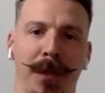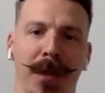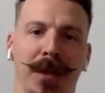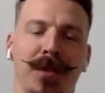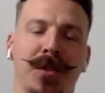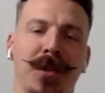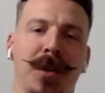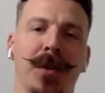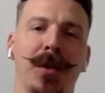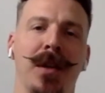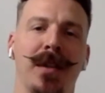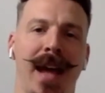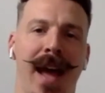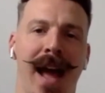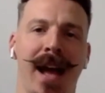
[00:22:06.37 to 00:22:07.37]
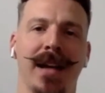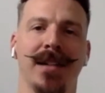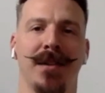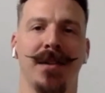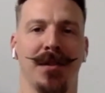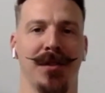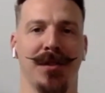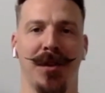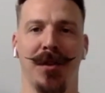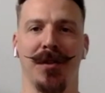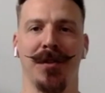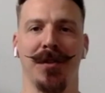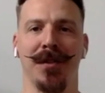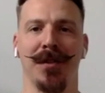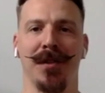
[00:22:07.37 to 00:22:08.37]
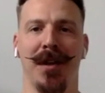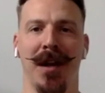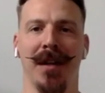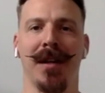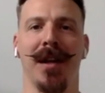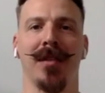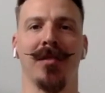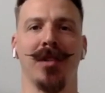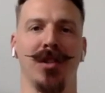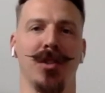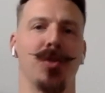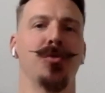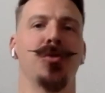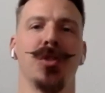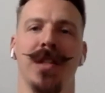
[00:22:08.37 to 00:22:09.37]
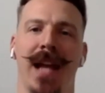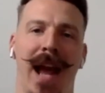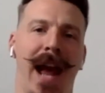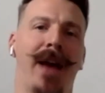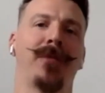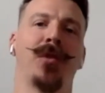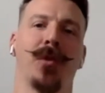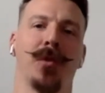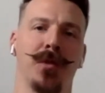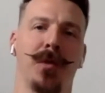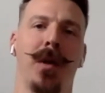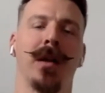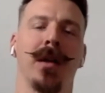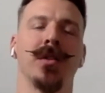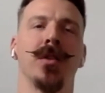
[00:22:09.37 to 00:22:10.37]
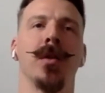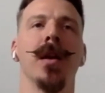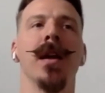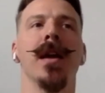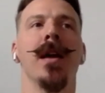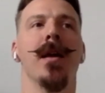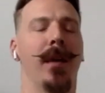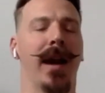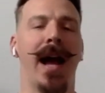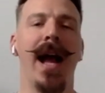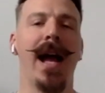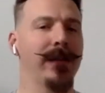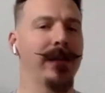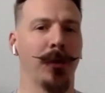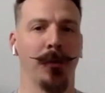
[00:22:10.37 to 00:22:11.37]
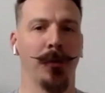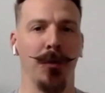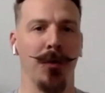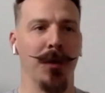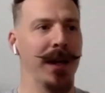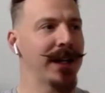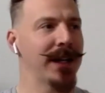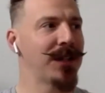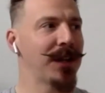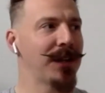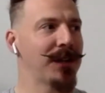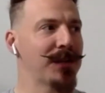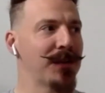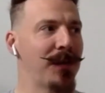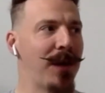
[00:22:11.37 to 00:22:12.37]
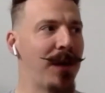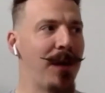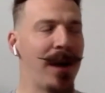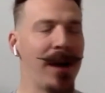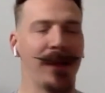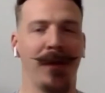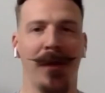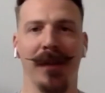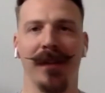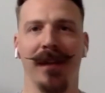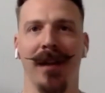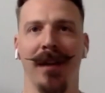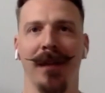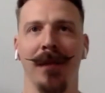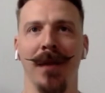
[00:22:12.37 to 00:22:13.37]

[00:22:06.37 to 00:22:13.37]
There's certain attacks and there's certain cut downs that you just have to respond to. But I have a rule, and I share this with my wife all the time.